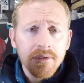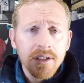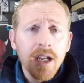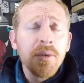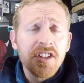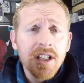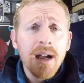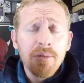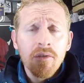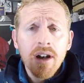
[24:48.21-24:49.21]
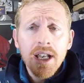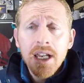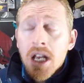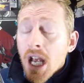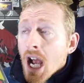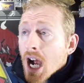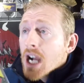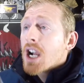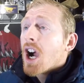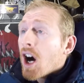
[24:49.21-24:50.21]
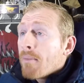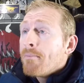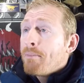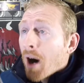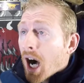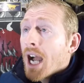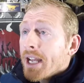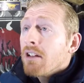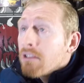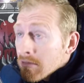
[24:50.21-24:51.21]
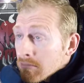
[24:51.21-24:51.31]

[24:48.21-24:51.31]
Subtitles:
Can we stop already? Compile.